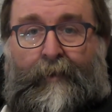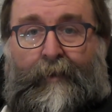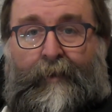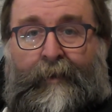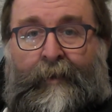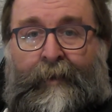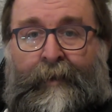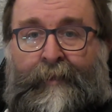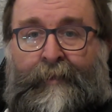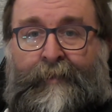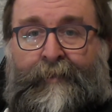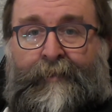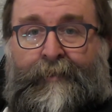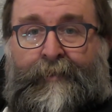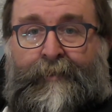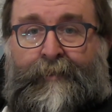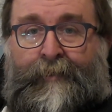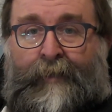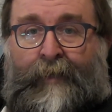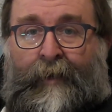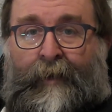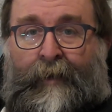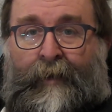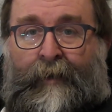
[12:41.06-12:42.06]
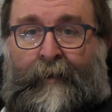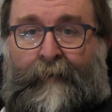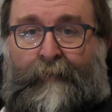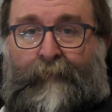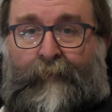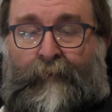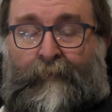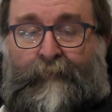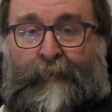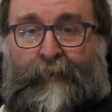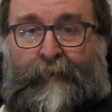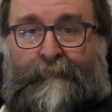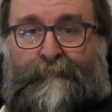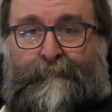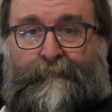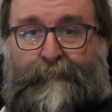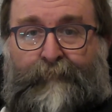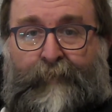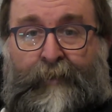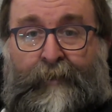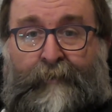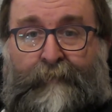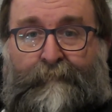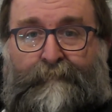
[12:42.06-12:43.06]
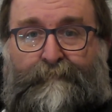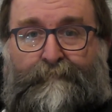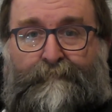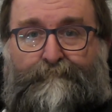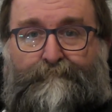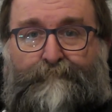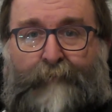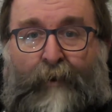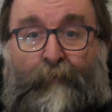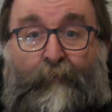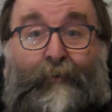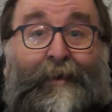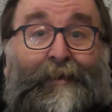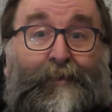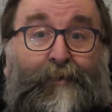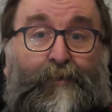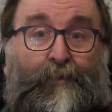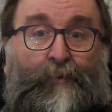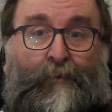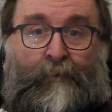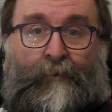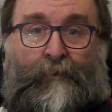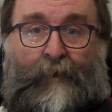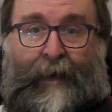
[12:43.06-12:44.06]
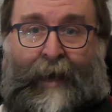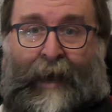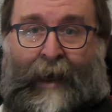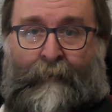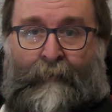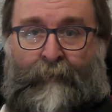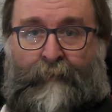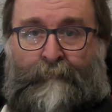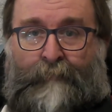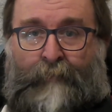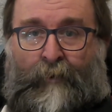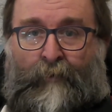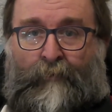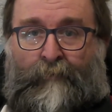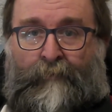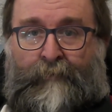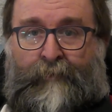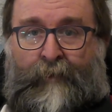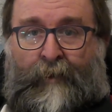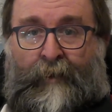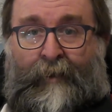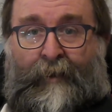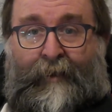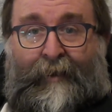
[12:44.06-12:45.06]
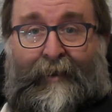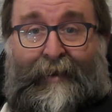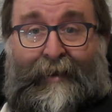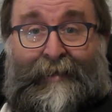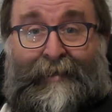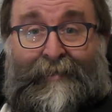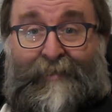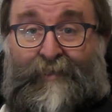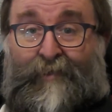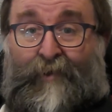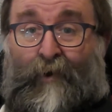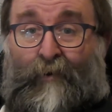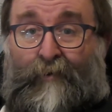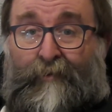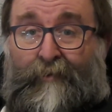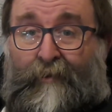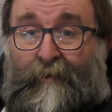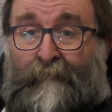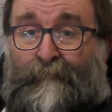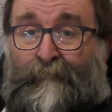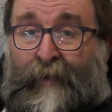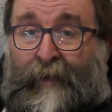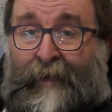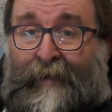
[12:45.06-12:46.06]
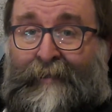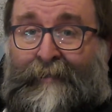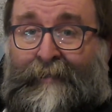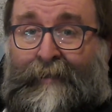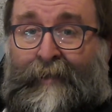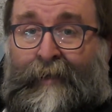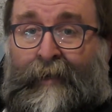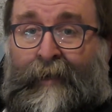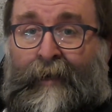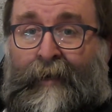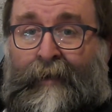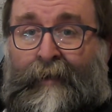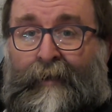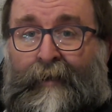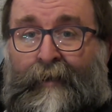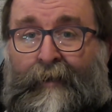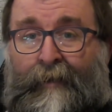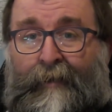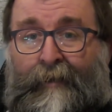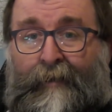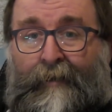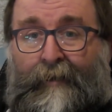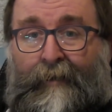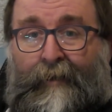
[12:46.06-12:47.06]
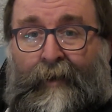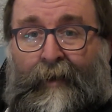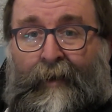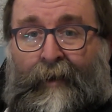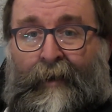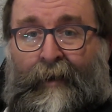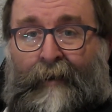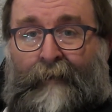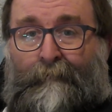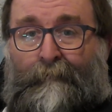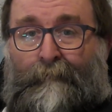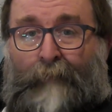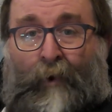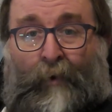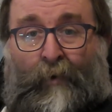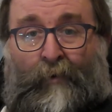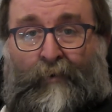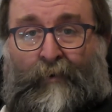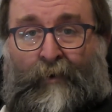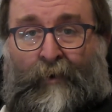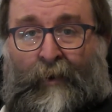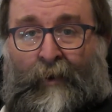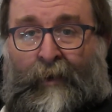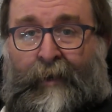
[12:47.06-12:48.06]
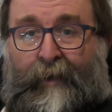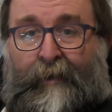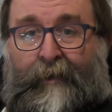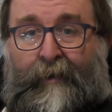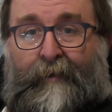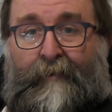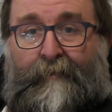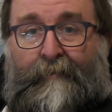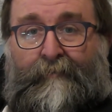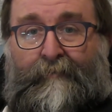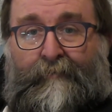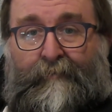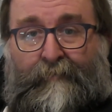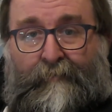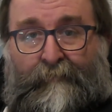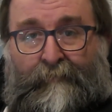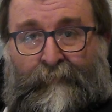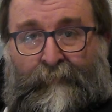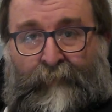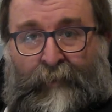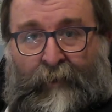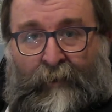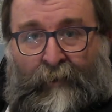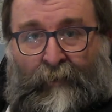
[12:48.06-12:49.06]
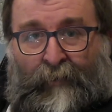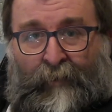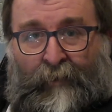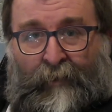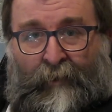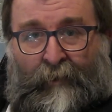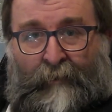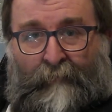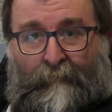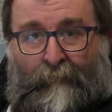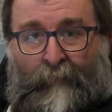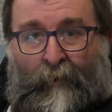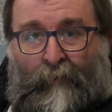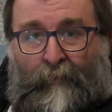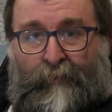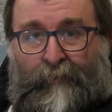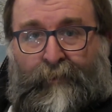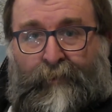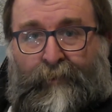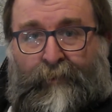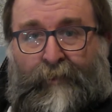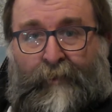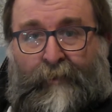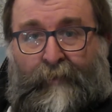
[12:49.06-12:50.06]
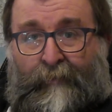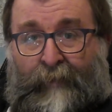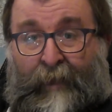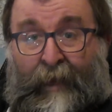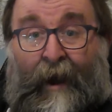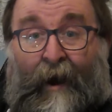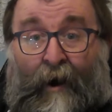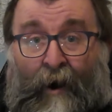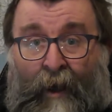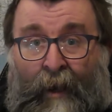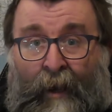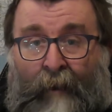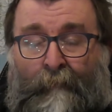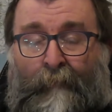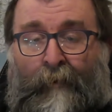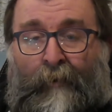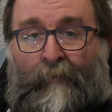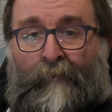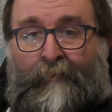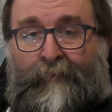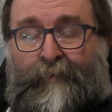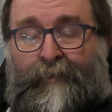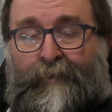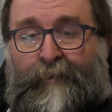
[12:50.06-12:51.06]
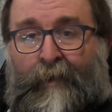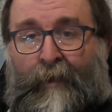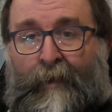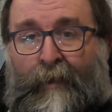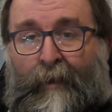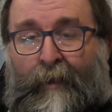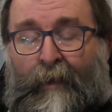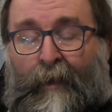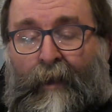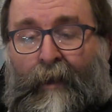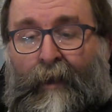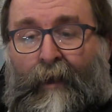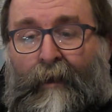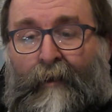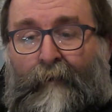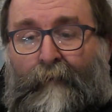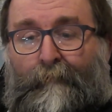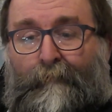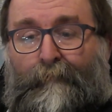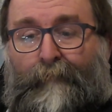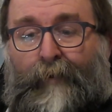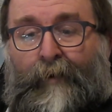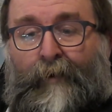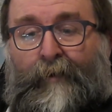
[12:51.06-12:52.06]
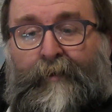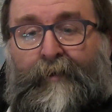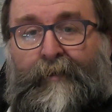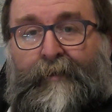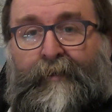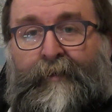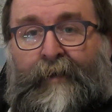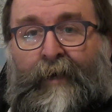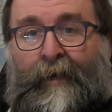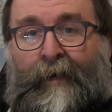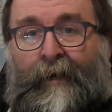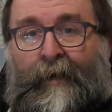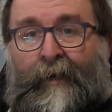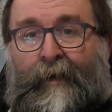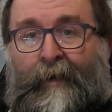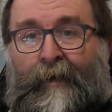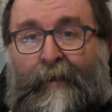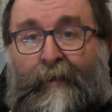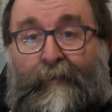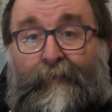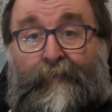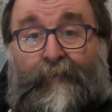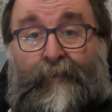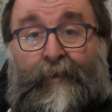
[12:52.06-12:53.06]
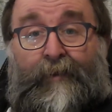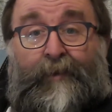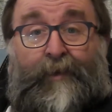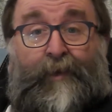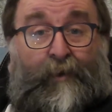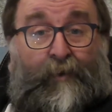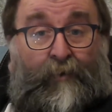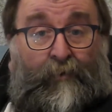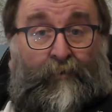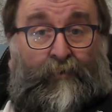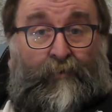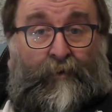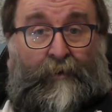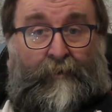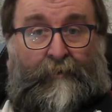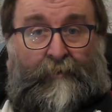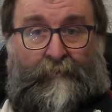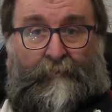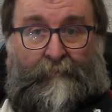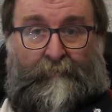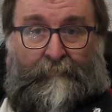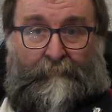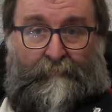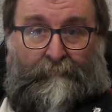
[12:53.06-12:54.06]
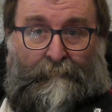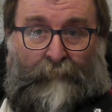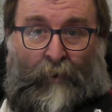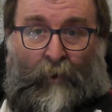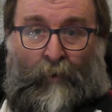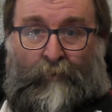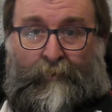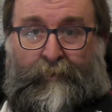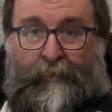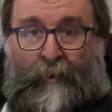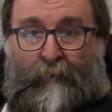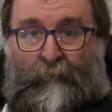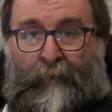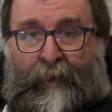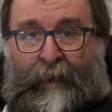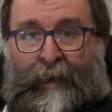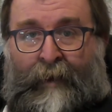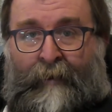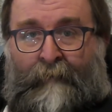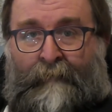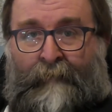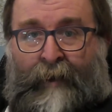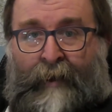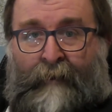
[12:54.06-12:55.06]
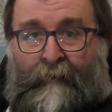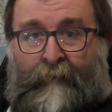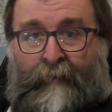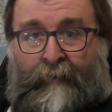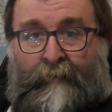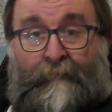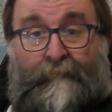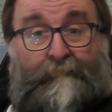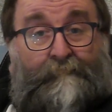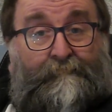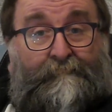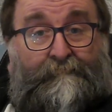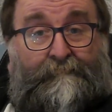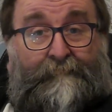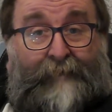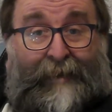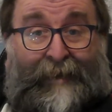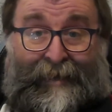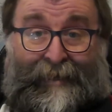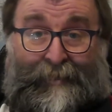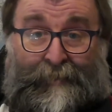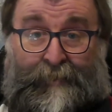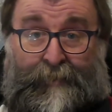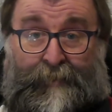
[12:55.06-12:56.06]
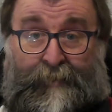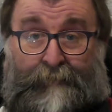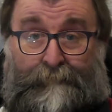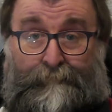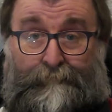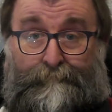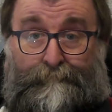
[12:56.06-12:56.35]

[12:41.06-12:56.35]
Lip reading: is the original Arran malt is not a peaty malt like the other malts, the Islay malts, but the new malt coming out of Arran is.